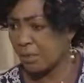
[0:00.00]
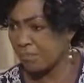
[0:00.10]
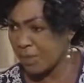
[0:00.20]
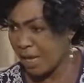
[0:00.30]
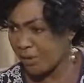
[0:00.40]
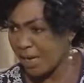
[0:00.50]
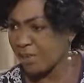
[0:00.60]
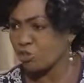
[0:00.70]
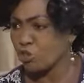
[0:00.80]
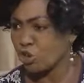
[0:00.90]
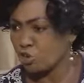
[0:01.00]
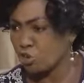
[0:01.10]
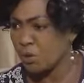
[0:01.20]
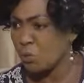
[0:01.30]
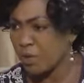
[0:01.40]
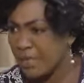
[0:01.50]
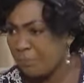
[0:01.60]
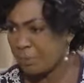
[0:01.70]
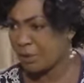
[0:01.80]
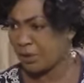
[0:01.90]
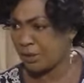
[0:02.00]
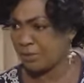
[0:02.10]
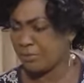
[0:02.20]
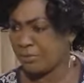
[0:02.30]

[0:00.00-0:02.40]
calm down and talk to me what happened.